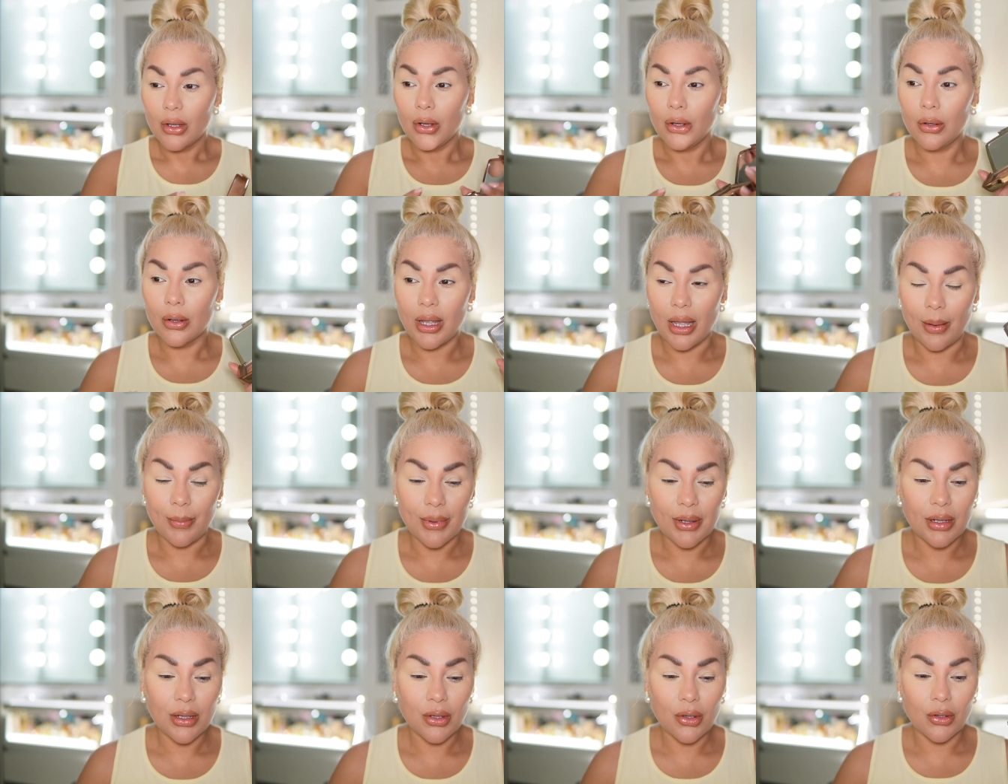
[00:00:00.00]
Okay, I'm
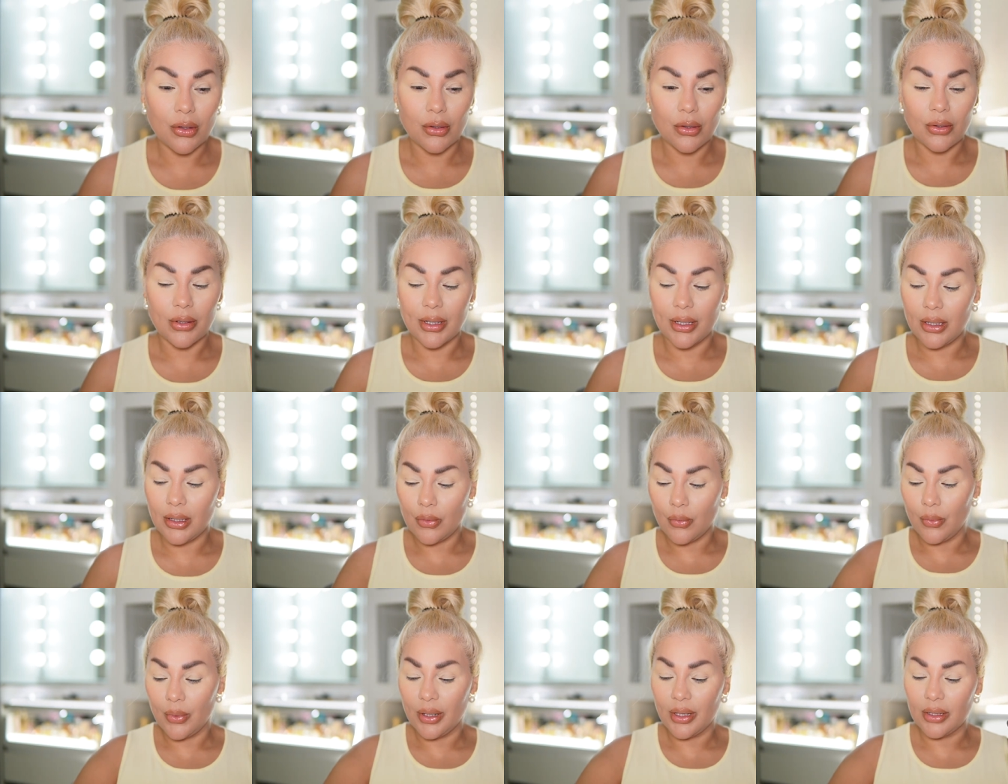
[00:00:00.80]
going to go
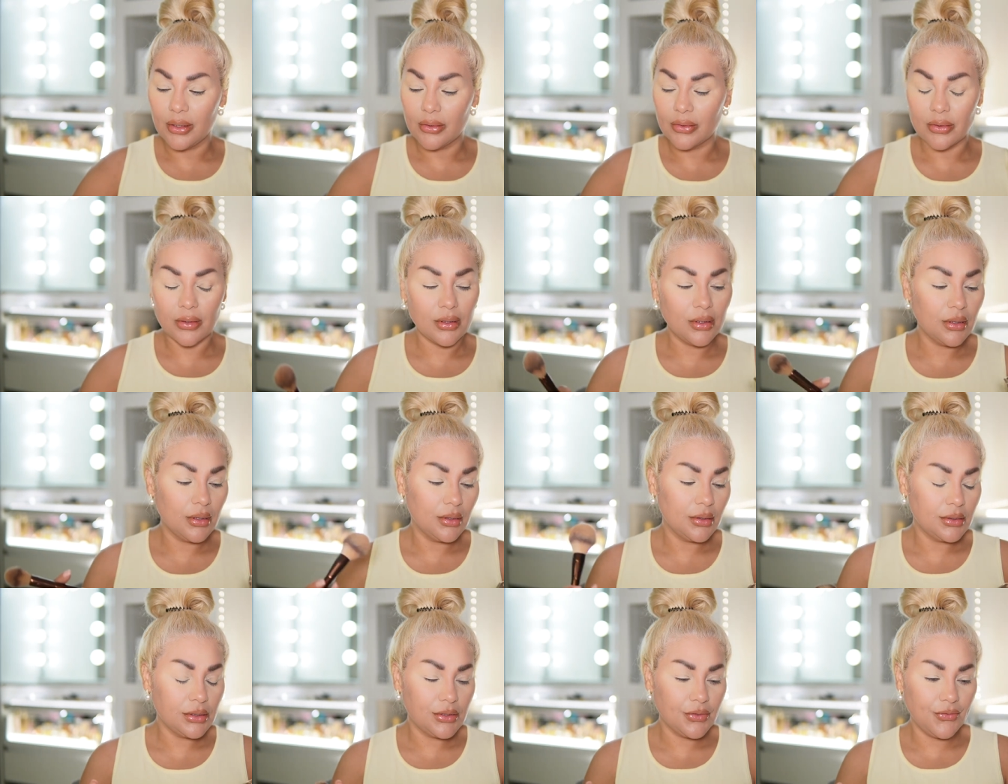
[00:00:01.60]
in with
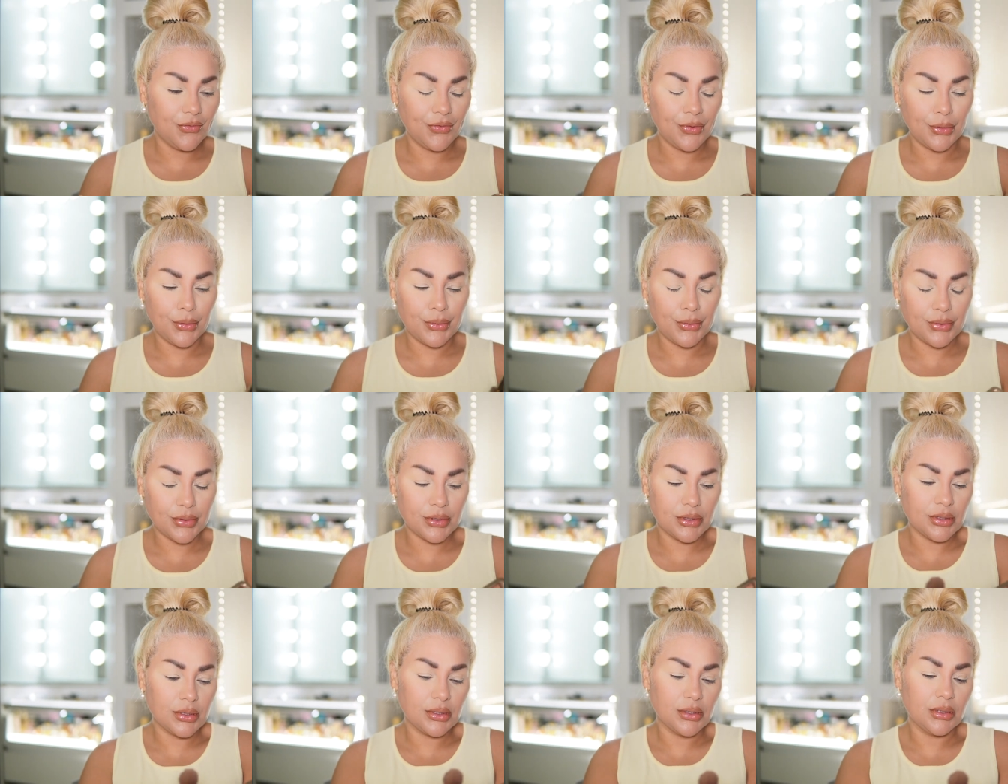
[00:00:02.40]

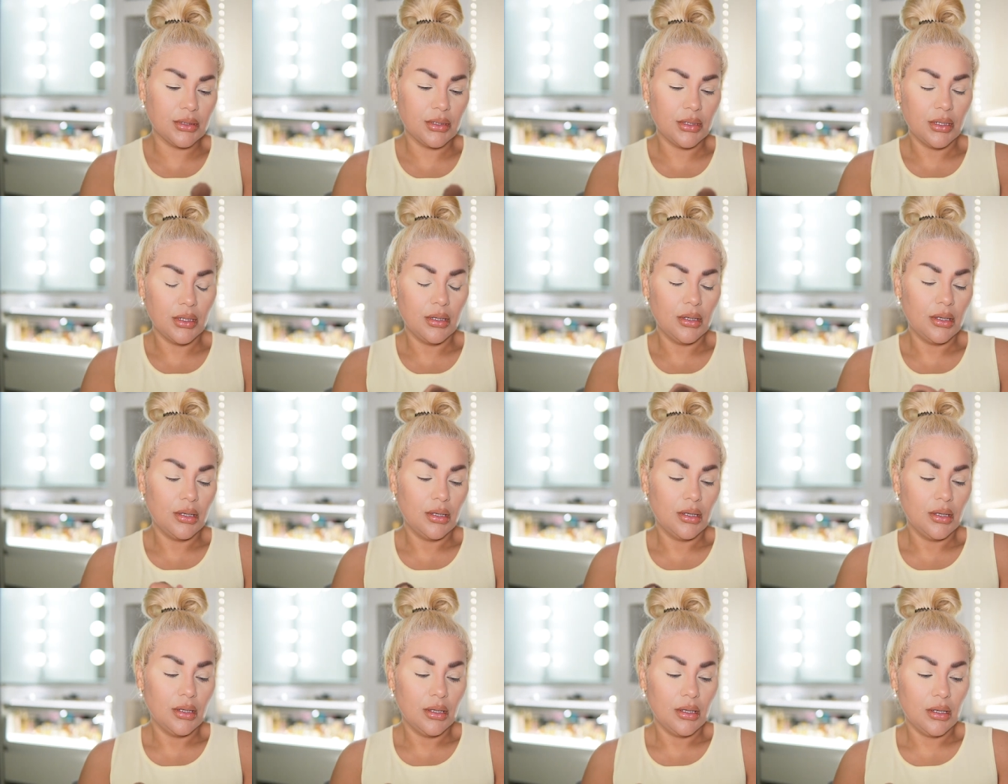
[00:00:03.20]
diffused
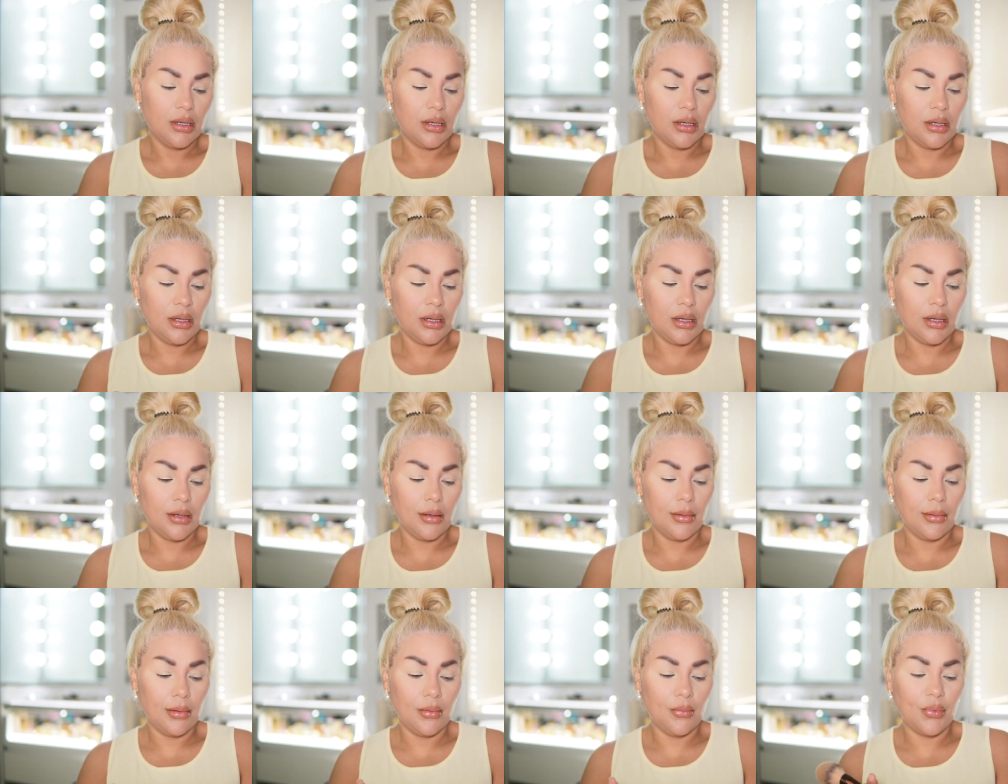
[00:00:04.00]

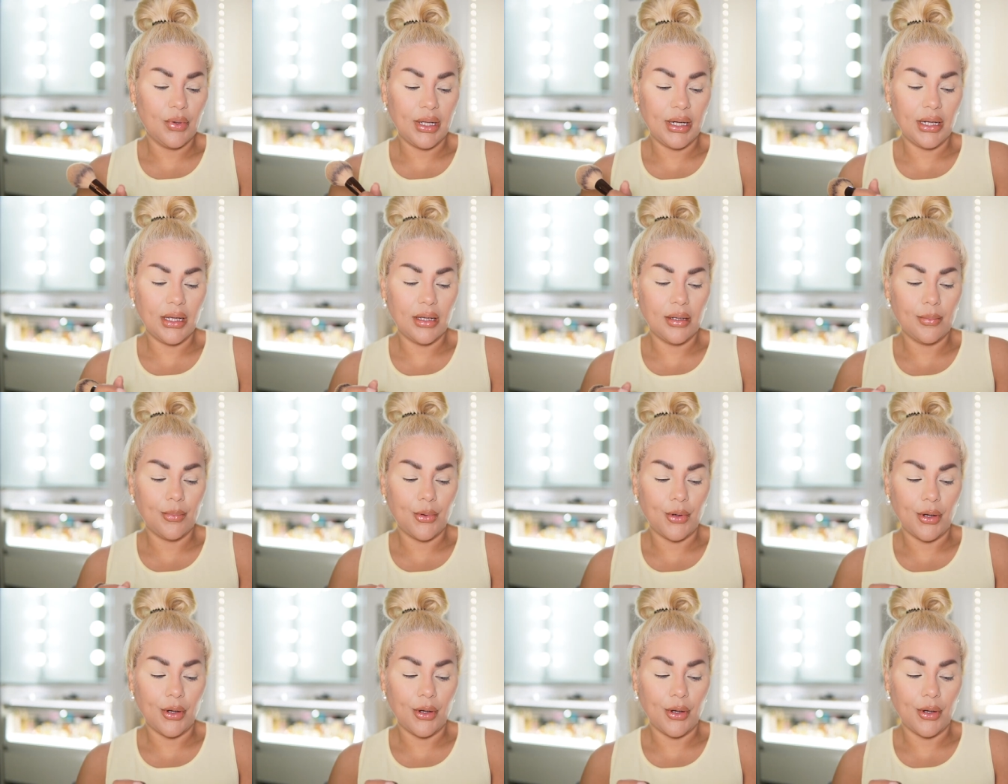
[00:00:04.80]
uh, radiant